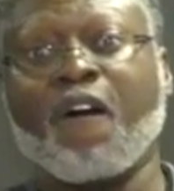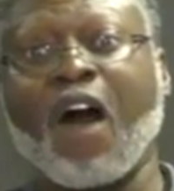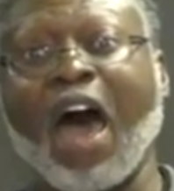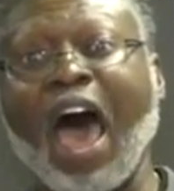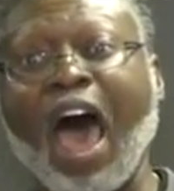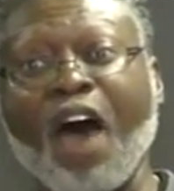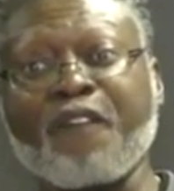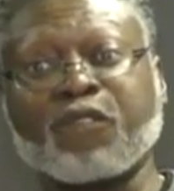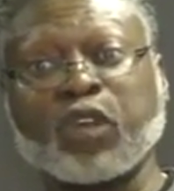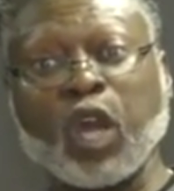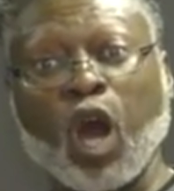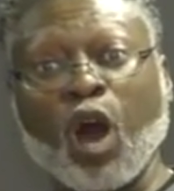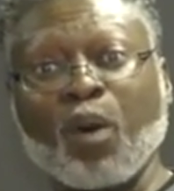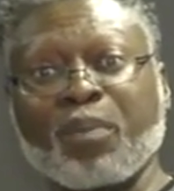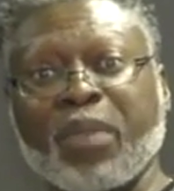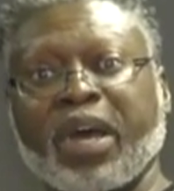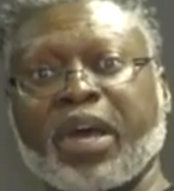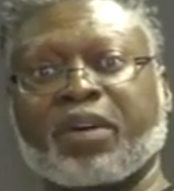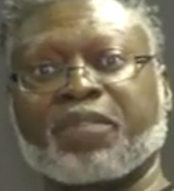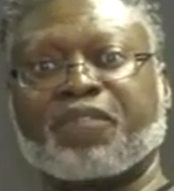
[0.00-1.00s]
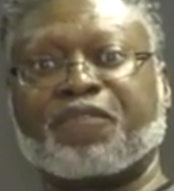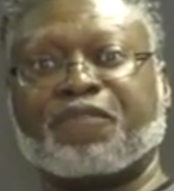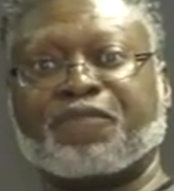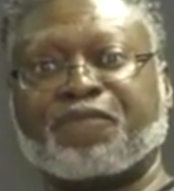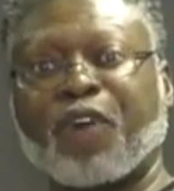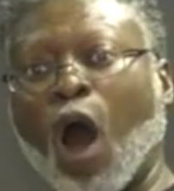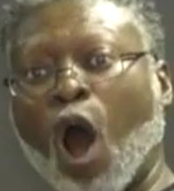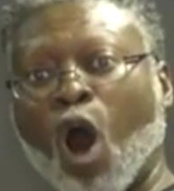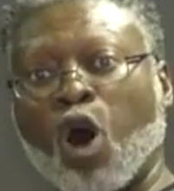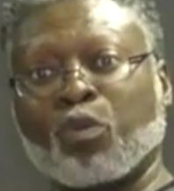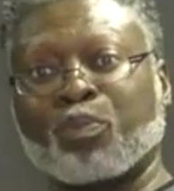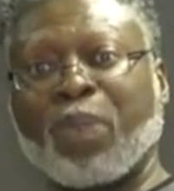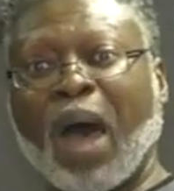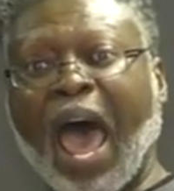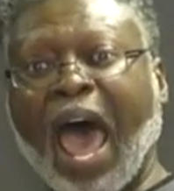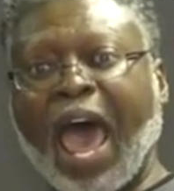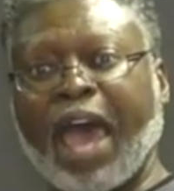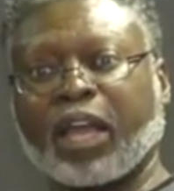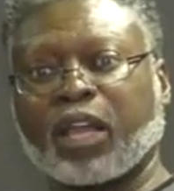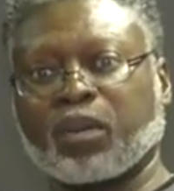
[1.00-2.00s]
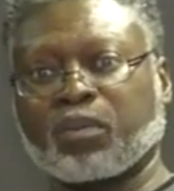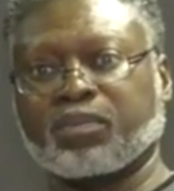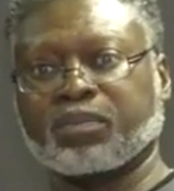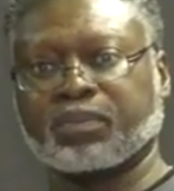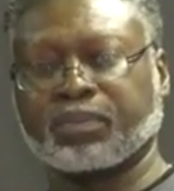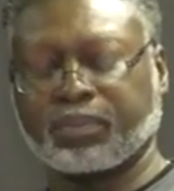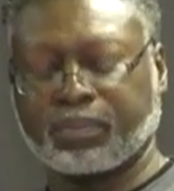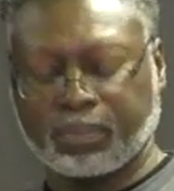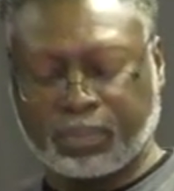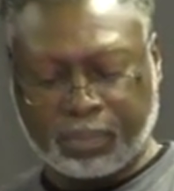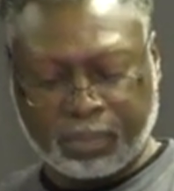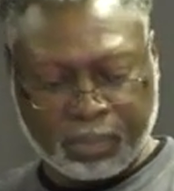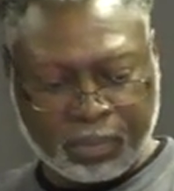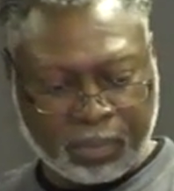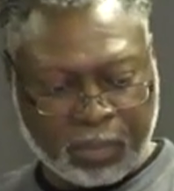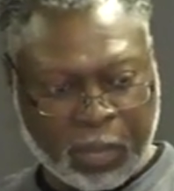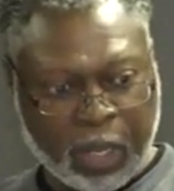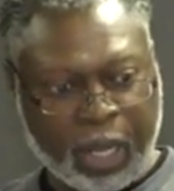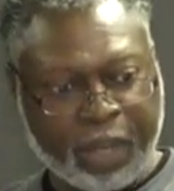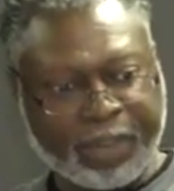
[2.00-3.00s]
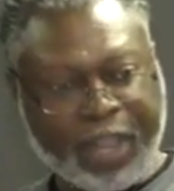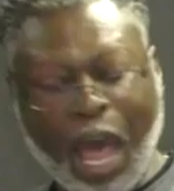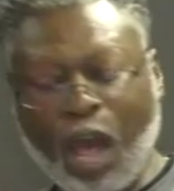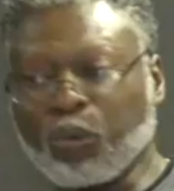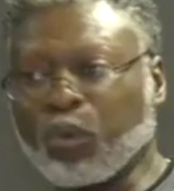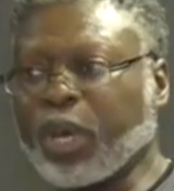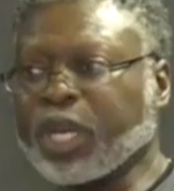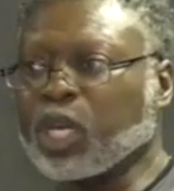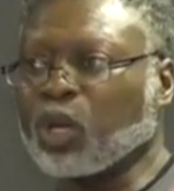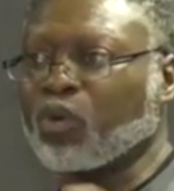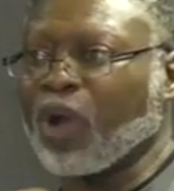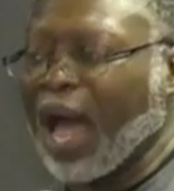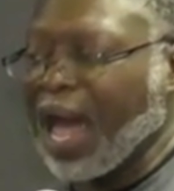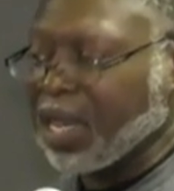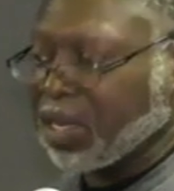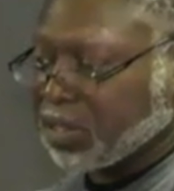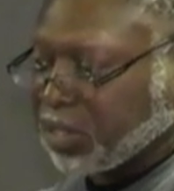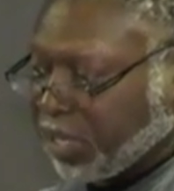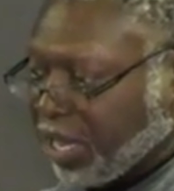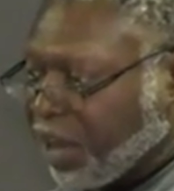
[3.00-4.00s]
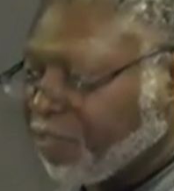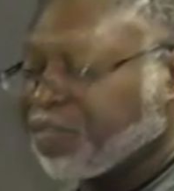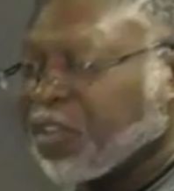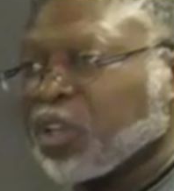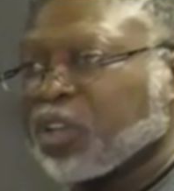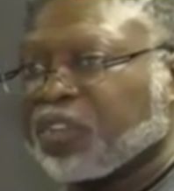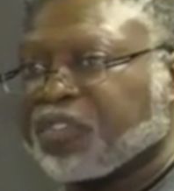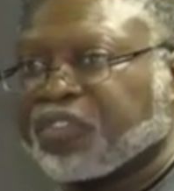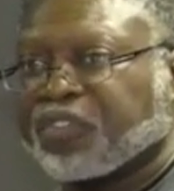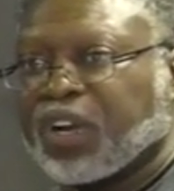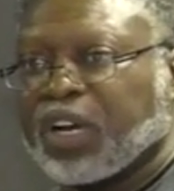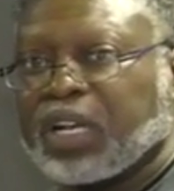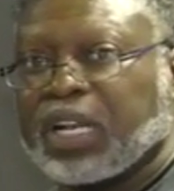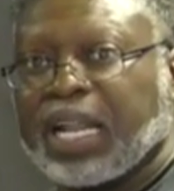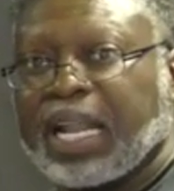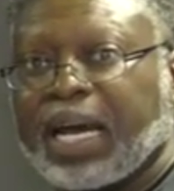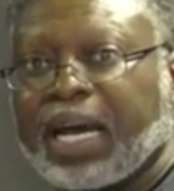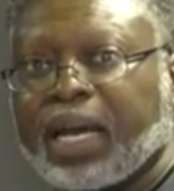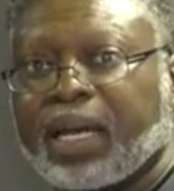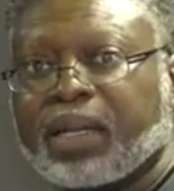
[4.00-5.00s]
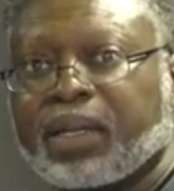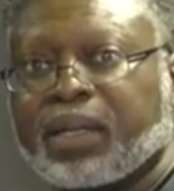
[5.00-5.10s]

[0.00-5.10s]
have your men fall back. That way Uriah is left on the front line.